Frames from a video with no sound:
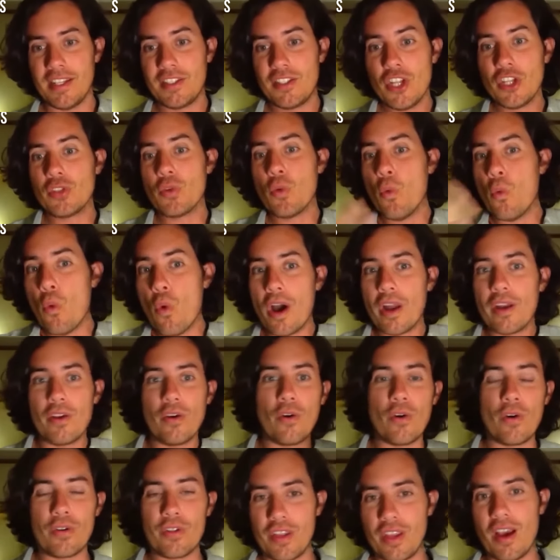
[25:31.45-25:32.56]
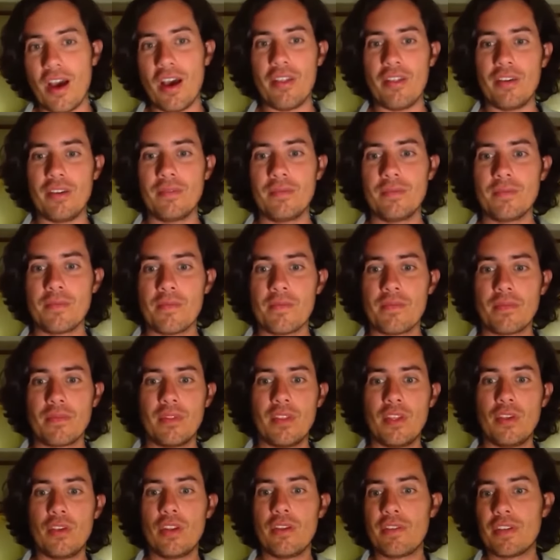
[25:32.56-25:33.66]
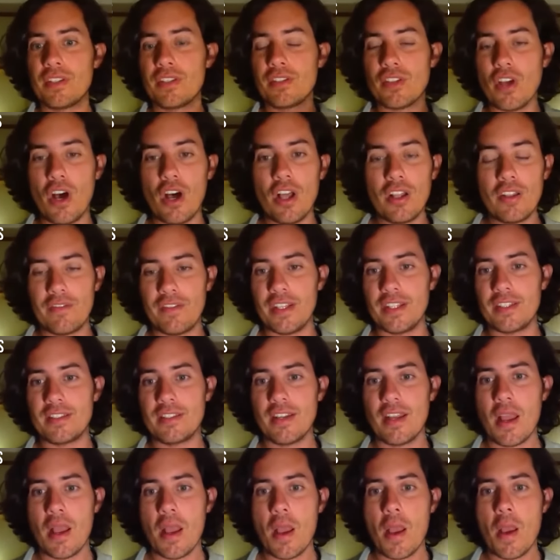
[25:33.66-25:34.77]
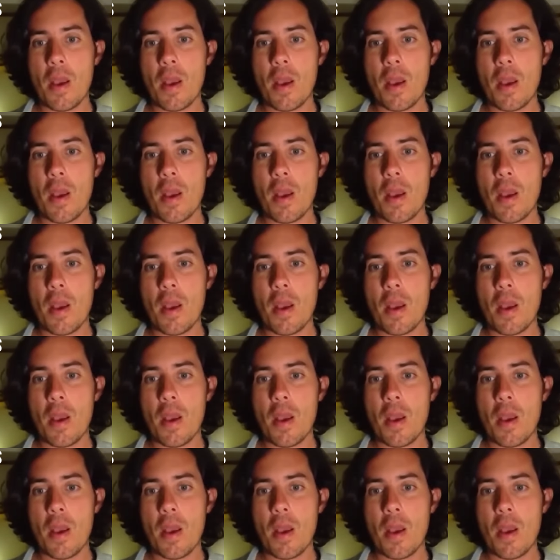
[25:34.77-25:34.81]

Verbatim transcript: It's not one or the other. The universe is all of it.